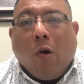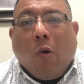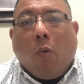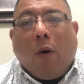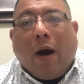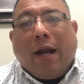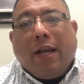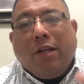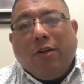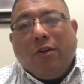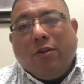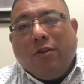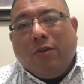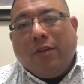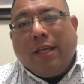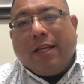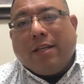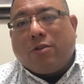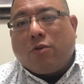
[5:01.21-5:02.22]
Why do you
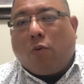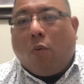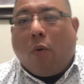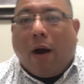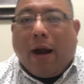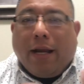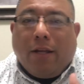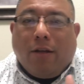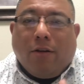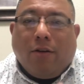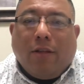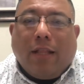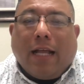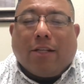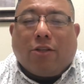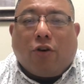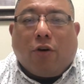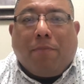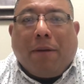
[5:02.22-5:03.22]
do this? Why do you do
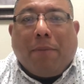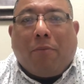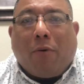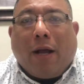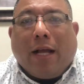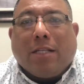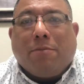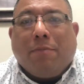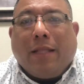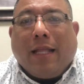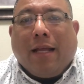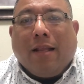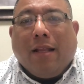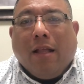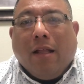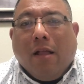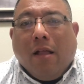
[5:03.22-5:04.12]
that? Certain people ask me that.